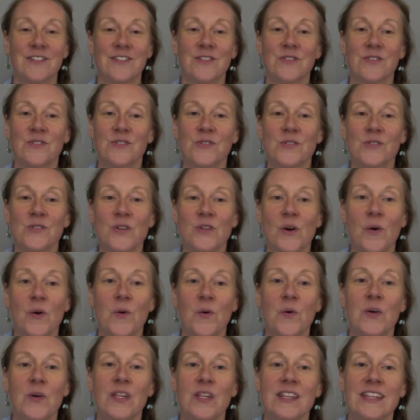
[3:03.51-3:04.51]

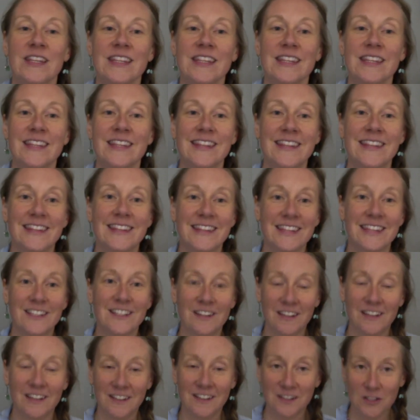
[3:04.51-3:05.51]
So
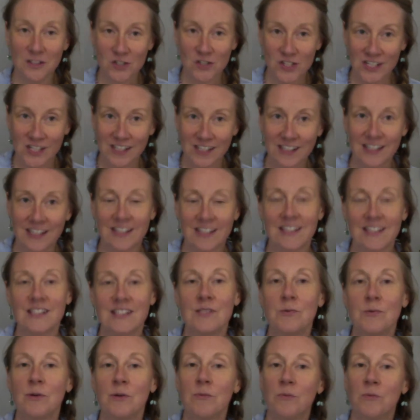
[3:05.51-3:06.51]
the, in the gene
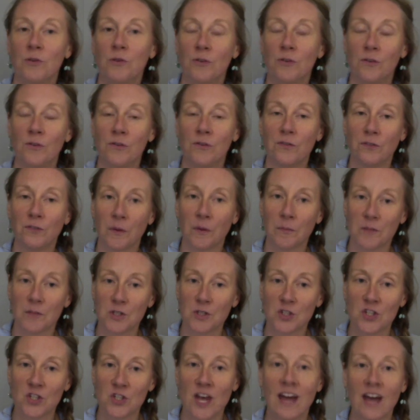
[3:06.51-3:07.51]
keys, we move from the
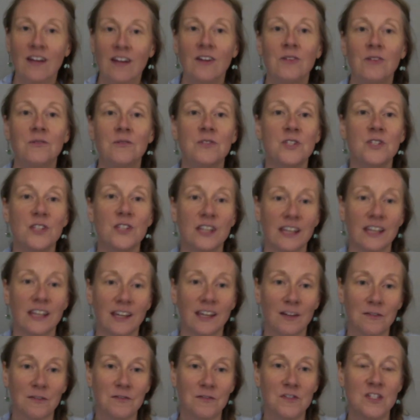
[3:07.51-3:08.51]
shadow to the
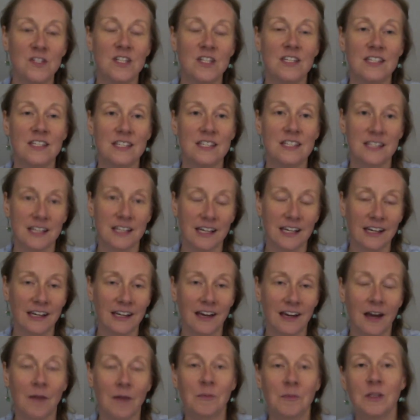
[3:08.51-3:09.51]
gift to the siddhi.
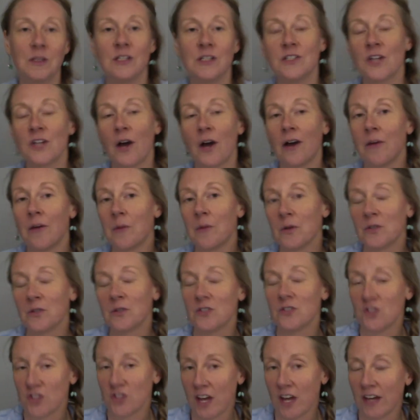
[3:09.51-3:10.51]
I'm going to talk about the
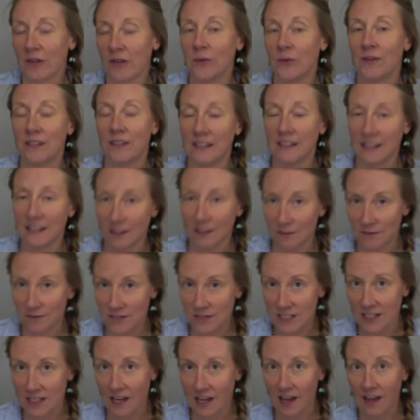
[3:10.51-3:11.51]
shadow and the gift
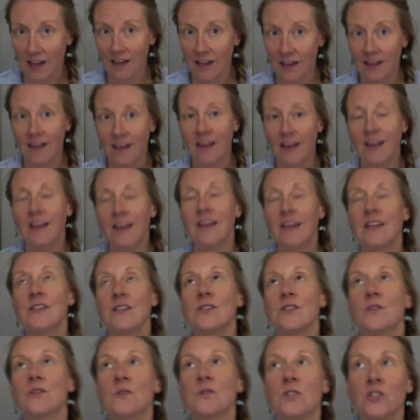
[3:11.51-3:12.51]
today.
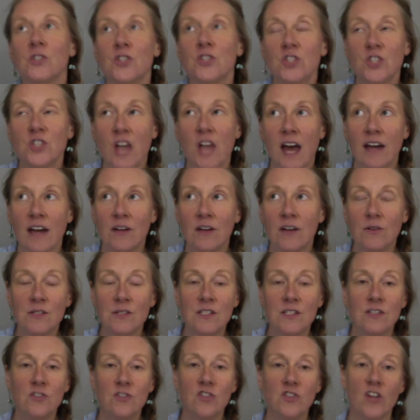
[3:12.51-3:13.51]
So the shadow is
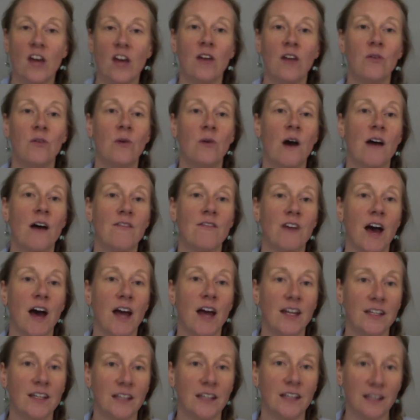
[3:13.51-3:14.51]
the shadow of
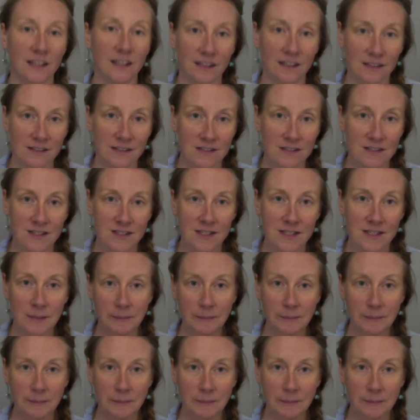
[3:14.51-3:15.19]
unease.